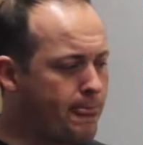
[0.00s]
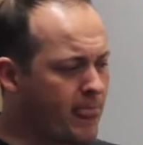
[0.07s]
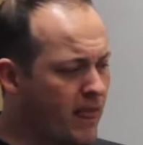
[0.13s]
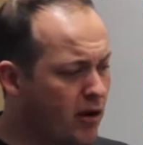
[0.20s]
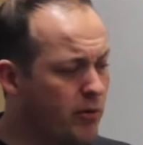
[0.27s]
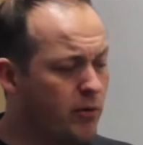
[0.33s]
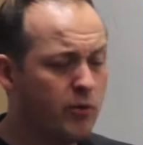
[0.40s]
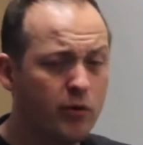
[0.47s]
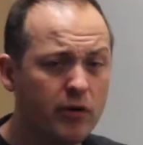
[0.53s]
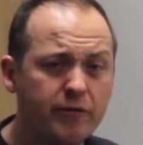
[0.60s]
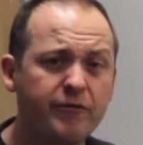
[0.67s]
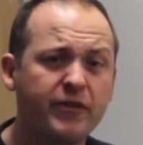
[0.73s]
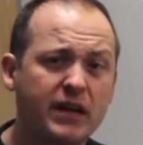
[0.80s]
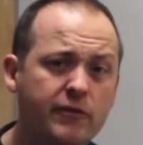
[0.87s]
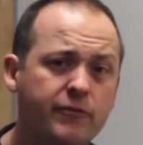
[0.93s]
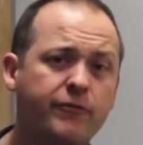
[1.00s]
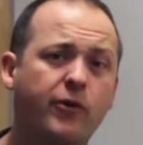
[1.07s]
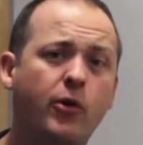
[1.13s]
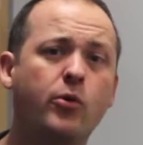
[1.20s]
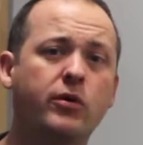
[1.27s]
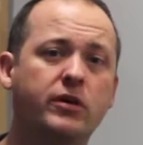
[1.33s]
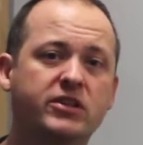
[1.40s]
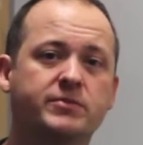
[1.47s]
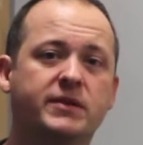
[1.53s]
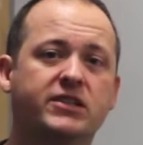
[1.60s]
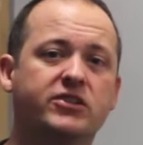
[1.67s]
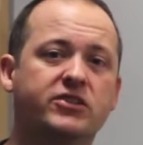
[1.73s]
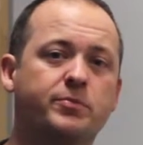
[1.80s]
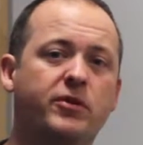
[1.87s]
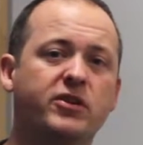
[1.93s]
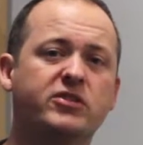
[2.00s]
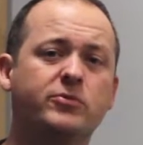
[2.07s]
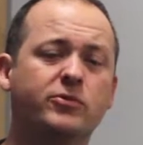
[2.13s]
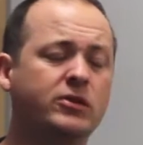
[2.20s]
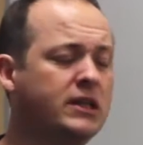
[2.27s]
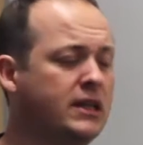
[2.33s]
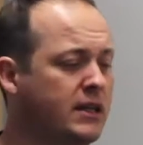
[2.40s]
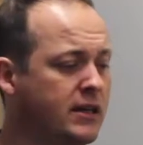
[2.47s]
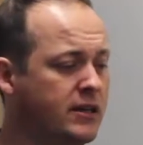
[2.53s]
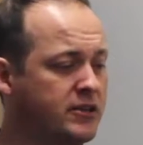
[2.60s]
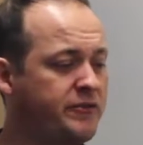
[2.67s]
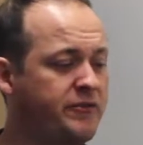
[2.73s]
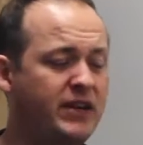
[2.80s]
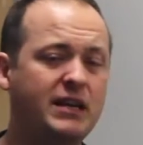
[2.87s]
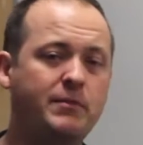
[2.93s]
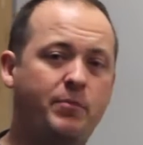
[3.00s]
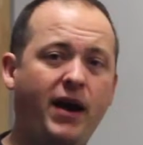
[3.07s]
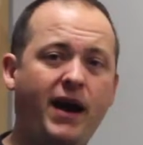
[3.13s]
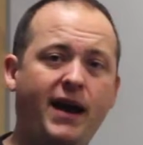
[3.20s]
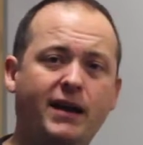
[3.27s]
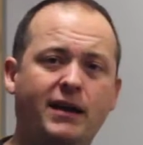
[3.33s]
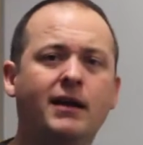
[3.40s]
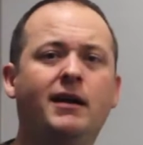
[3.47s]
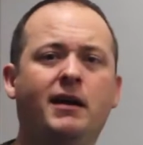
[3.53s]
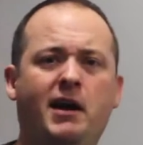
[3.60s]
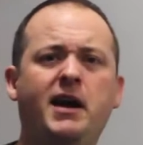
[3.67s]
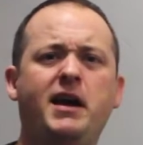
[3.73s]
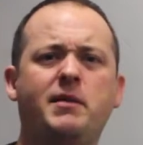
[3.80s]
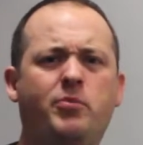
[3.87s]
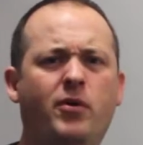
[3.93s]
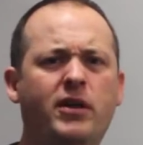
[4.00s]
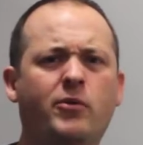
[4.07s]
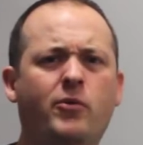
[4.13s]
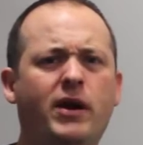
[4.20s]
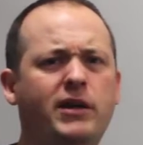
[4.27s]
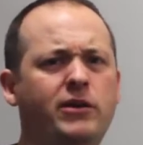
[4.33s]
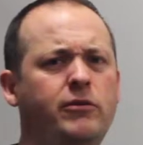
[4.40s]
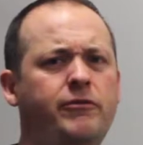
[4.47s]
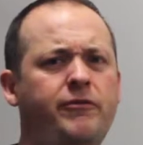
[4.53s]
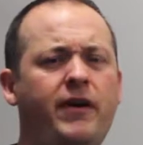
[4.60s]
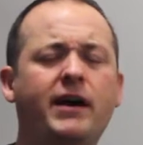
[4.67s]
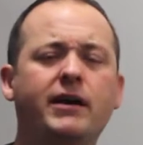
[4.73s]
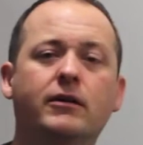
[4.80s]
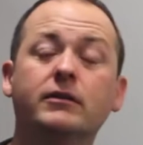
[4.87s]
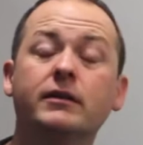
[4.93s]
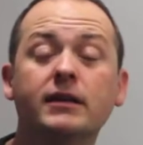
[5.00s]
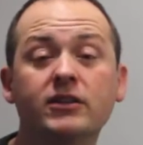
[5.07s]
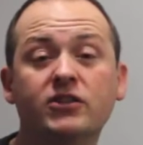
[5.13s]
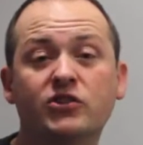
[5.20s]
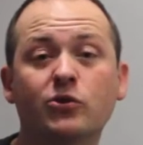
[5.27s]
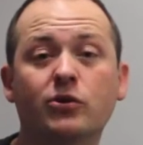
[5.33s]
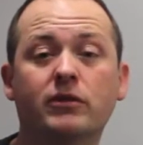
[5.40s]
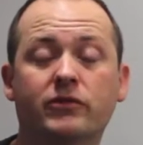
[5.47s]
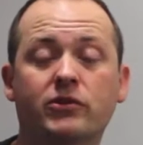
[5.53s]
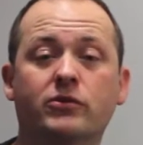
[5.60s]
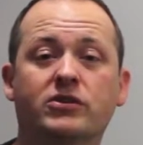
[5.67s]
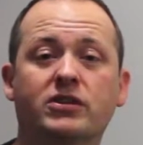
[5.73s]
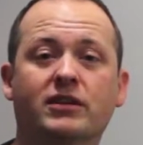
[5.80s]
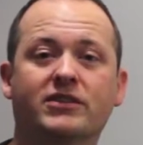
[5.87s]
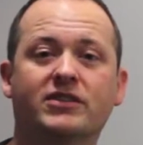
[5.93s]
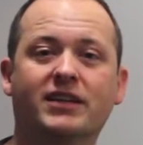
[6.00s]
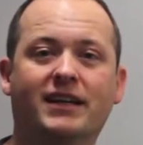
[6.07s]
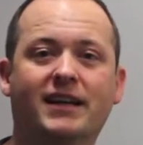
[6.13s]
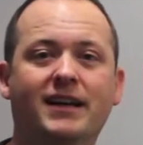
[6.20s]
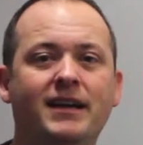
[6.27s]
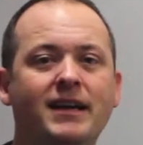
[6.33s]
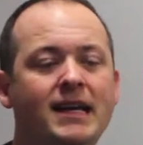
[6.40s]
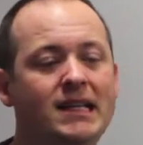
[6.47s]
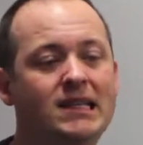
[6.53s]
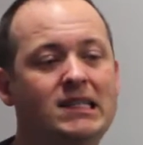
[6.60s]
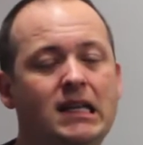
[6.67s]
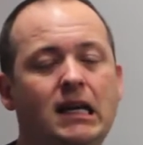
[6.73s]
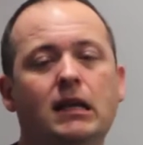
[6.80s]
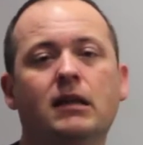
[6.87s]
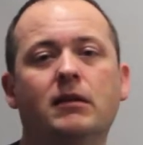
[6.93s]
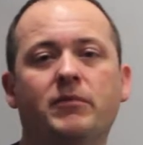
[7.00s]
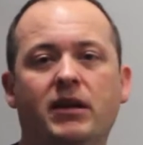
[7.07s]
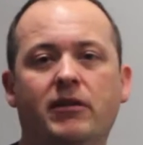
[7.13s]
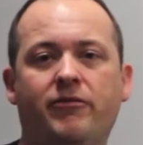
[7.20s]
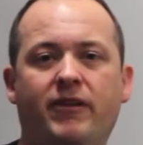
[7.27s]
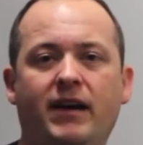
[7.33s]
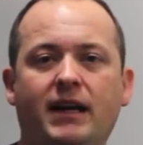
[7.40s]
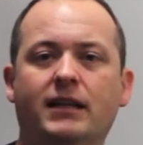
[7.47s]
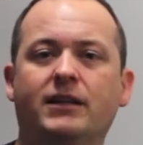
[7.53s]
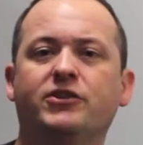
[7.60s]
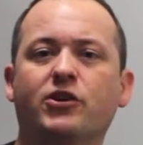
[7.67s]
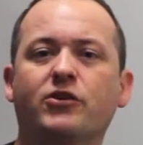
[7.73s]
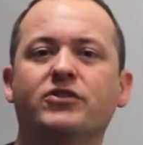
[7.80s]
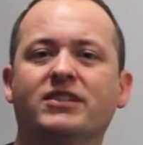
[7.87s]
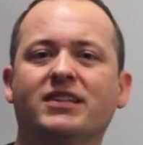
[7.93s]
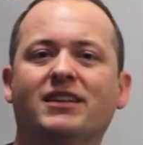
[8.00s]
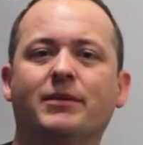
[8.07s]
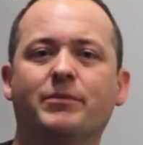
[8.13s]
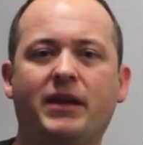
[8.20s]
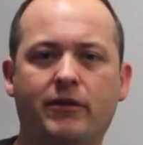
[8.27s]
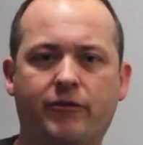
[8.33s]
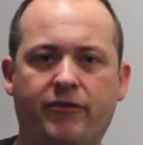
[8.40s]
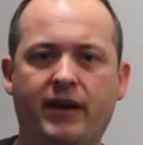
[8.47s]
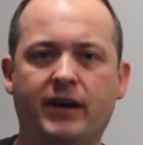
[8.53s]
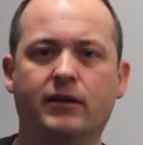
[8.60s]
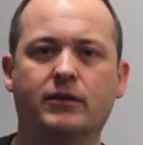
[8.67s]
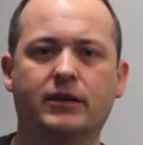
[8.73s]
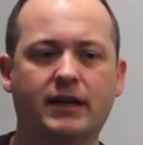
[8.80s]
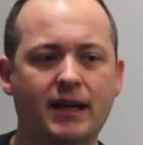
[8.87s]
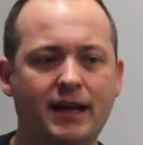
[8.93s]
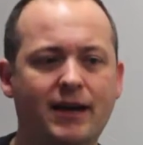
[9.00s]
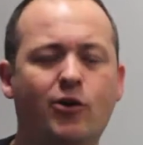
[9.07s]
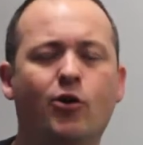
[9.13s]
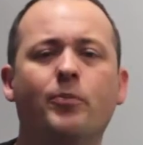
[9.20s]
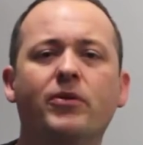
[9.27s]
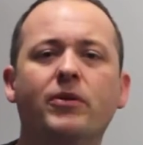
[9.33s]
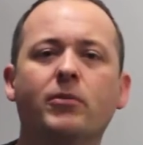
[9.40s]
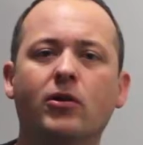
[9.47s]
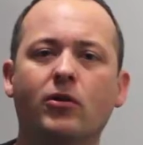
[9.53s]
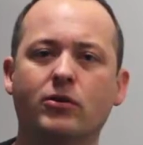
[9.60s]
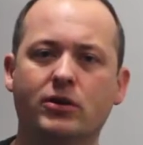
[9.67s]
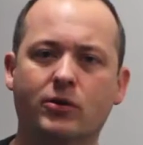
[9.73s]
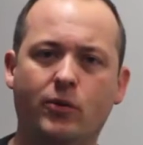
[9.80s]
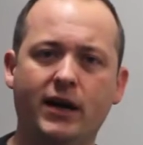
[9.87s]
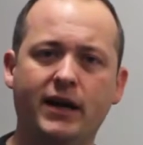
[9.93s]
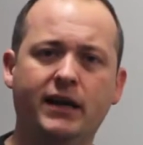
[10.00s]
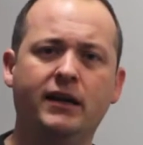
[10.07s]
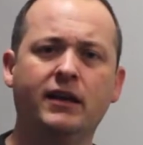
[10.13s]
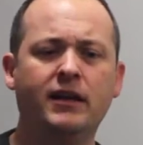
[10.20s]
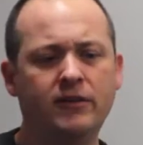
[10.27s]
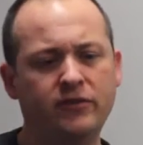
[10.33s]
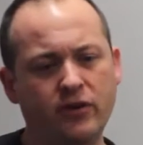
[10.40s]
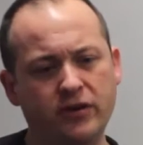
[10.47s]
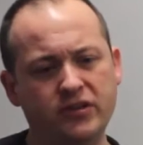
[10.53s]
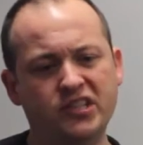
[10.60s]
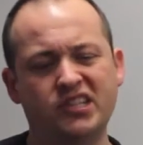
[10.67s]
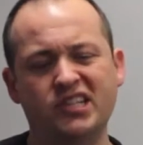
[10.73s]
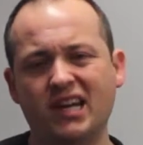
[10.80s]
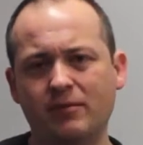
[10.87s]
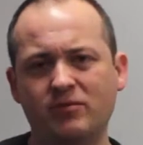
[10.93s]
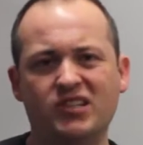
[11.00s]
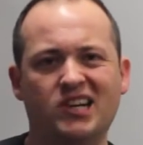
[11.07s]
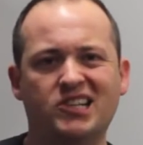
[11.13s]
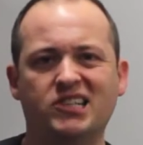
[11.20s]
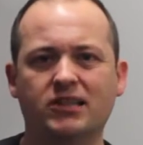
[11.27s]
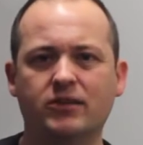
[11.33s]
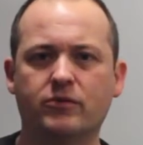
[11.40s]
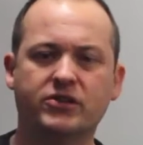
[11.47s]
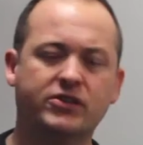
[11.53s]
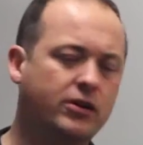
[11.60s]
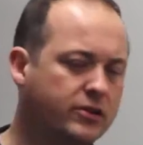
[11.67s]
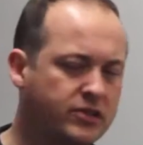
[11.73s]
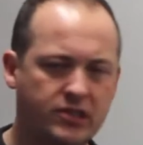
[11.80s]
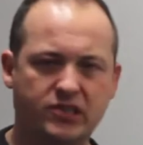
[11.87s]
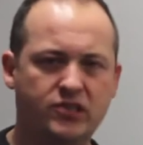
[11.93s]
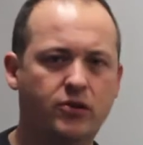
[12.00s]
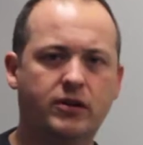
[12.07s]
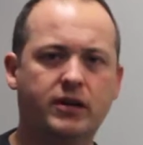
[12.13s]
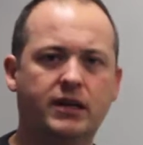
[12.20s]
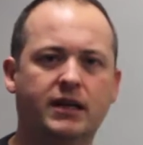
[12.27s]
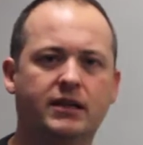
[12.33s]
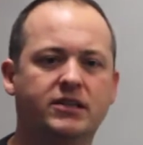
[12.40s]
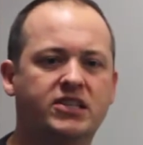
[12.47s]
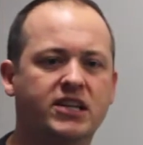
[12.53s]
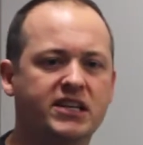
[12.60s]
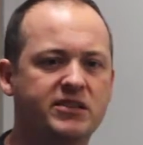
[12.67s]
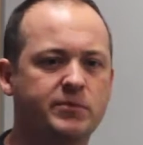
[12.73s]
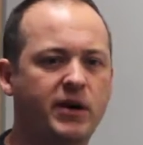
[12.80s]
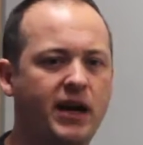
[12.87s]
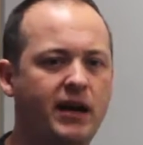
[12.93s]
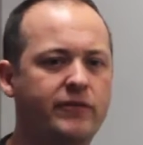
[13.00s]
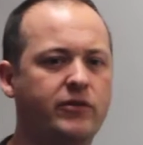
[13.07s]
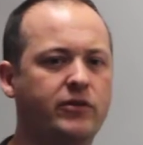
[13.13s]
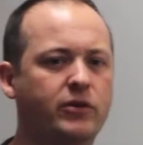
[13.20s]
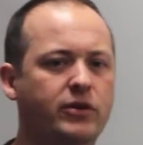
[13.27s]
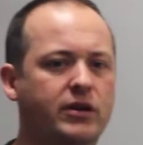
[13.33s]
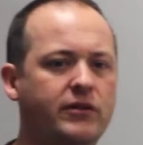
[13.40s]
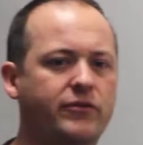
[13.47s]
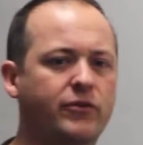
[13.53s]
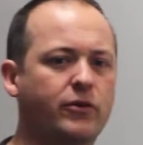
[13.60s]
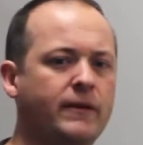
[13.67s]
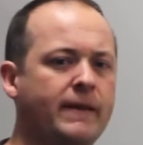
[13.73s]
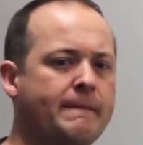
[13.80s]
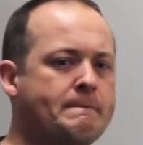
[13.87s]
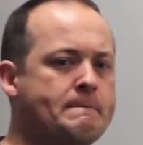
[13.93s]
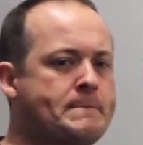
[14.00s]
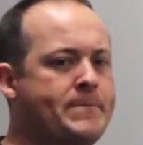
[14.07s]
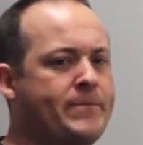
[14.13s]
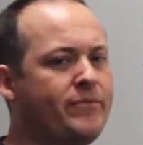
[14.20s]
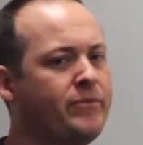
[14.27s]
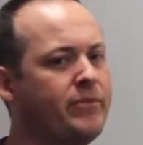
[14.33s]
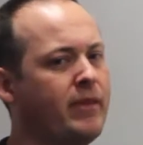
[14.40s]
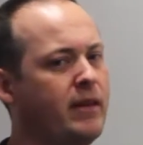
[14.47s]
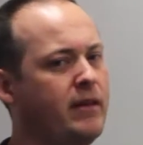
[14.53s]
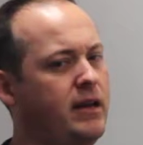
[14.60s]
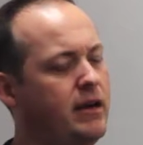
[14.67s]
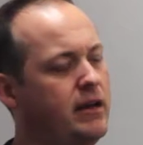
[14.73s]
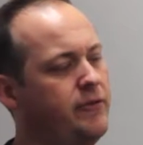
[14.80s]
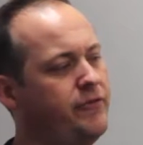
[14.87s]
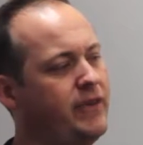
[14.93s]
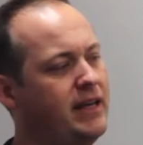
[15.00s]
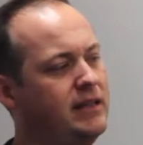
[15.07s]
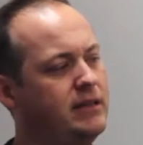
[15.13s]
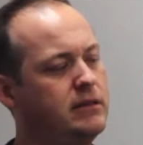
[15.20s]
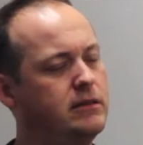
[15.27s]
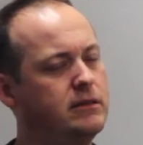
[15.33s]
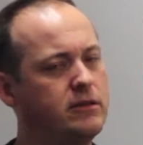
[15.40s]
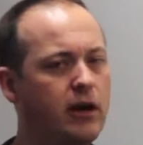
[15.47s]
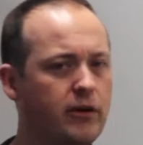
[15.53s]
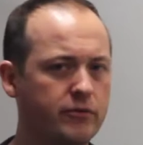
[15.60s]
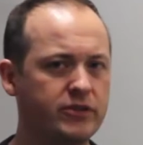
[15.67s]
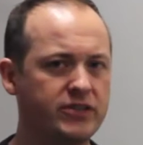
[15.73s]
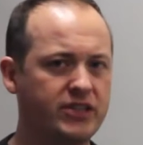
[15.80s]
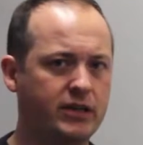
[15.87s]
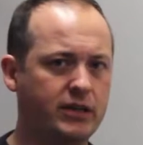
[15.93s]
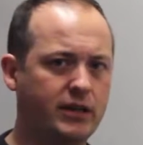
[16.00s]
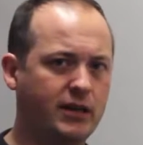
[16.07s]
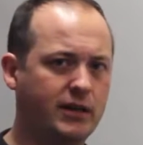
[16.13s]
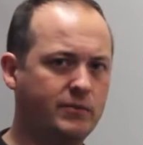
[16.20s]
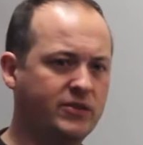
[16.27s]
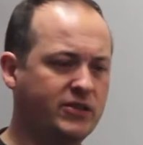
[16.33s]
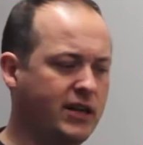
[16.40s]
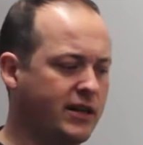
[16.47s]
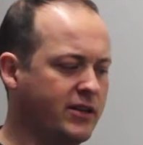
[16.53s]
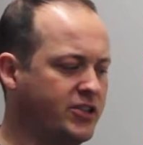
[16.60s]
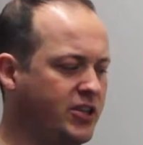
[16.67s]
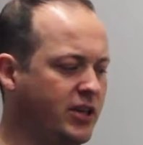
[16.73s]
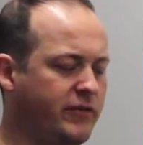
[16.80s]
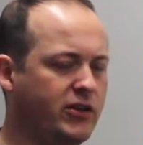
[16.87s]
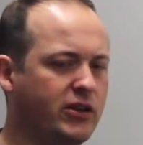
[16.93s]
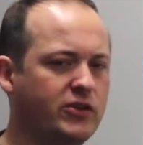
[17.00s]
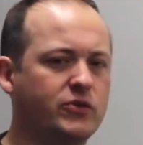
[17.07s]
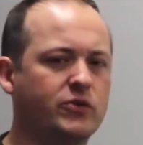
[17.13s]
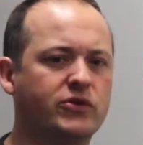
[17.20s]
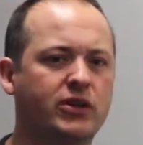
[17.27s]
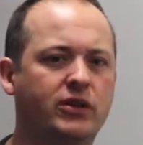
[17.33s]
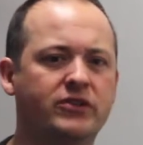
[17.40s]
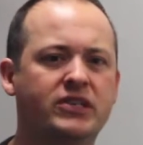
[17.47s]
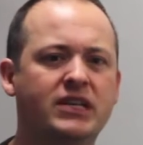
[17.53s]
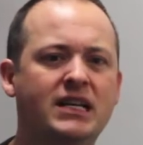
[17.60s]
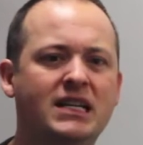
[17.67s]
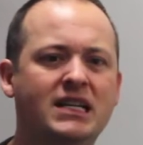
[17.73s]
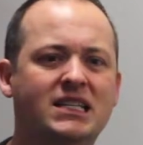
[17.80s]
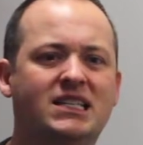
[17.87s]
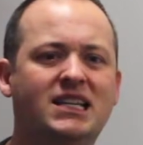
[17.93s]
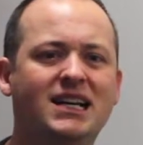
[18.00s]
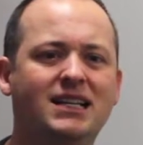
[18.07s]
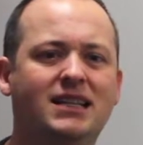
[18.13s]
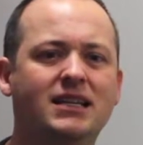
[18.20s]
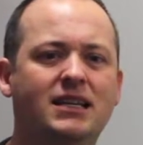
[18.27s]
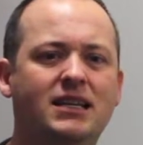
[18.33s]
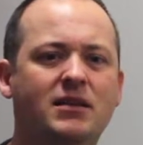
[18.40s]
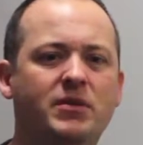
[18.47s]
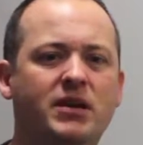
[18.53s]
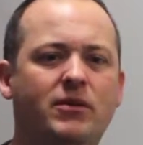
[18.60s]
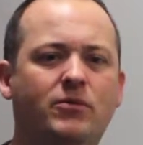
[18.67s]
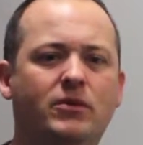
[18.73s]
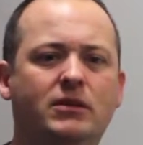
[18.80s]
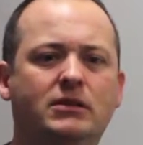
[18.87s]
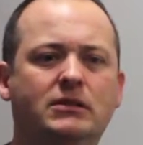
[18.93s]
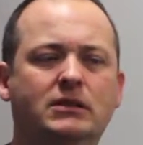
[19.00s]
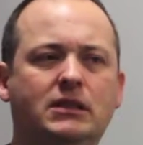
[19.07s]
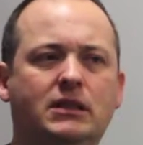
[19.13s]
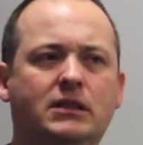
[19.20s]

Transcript: All right, we want to feed forward as much as possible because feedback, hey, by the way, you failed, is sort of useless, okay? Tell them they're failing, don't tell them they failed, okay? Help them along the way, don't just keep judging the results, it's not going to get the change of behaviour you're looking for. Now, if they don't start achieving those results, start thinking about, well,